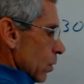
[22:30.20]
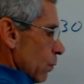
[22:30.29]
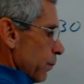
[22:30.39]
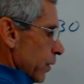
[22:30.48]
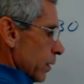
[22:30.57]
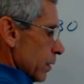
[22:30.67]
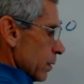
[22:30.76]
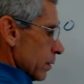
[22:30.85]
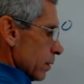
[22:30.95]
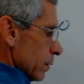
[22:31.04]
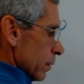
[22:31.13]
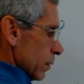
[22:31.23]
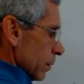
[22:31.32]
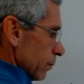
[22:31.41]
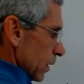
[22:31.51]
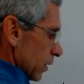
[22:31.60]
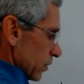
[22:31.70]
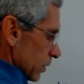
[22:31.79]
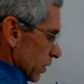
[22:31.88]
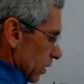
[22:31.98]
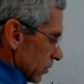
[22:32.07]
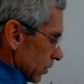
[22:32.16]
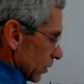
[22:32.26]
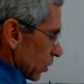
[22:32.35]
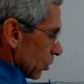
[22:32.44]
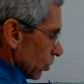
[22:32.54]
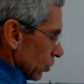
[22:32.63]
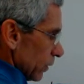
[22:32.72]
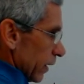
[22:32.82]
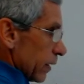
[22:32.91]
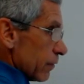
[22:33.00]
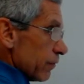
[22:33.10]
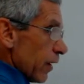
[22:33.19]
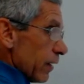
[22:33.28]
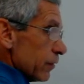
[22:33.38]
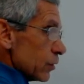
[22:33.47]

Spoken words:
Open, because it doesn't include negative 5.